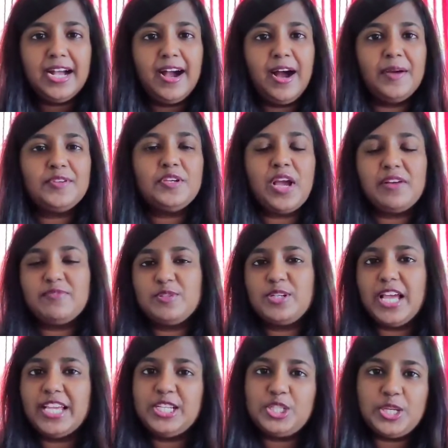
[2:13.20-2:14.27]
You have to
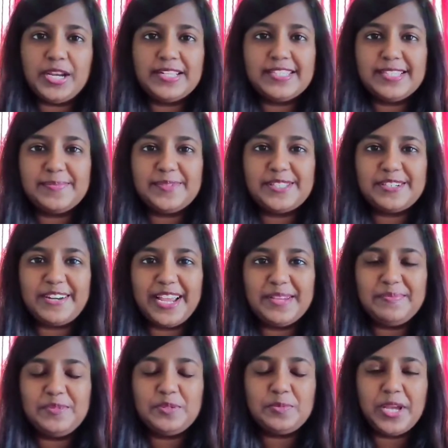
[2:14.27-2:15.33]
like, share, and
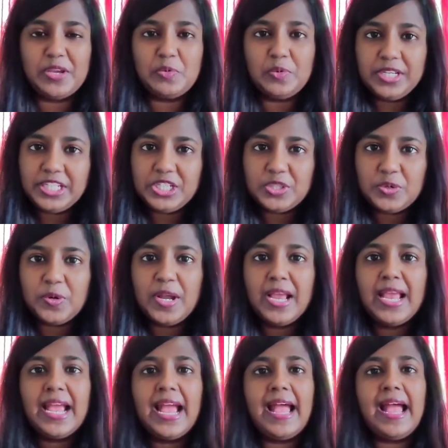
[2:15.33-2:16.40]
subscribe to my video,
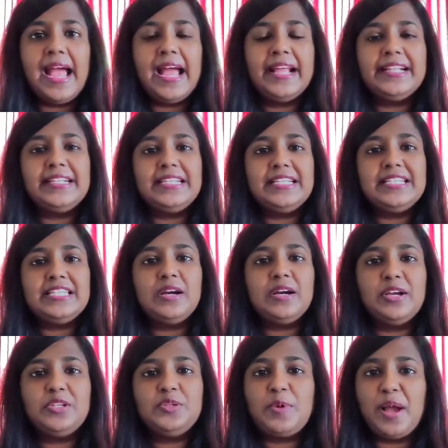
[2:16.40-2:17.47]
and
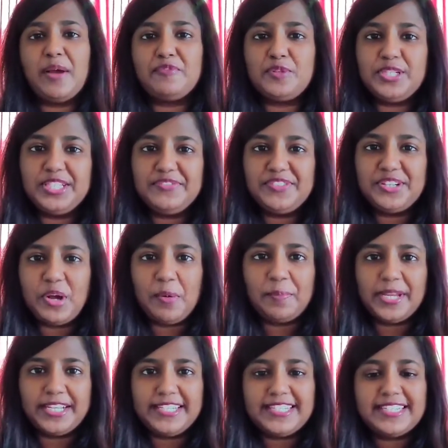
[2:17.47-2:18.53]
you have to leave a
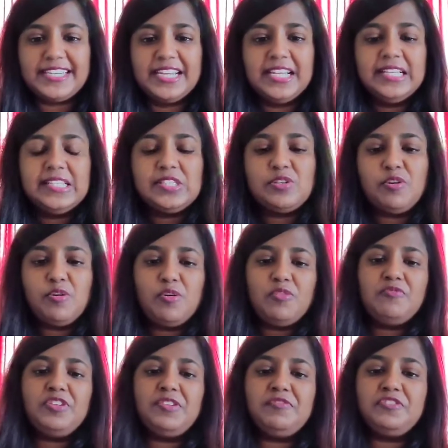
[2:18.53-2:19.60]
comment.
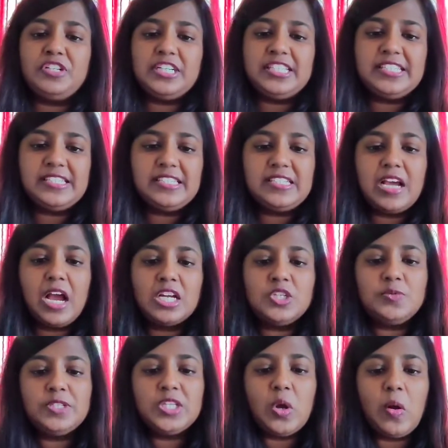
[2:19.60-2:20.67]
So we first
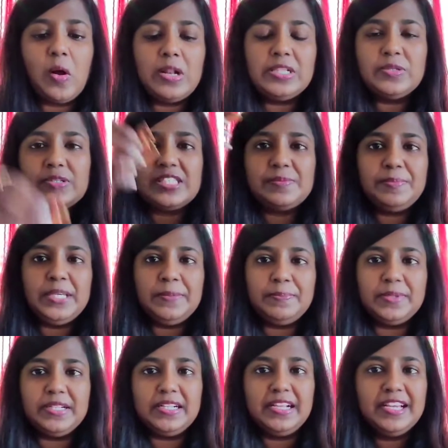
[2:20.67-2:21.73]
start with all those
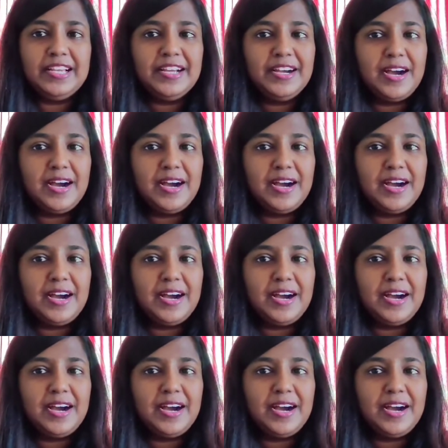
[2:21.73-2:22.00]
people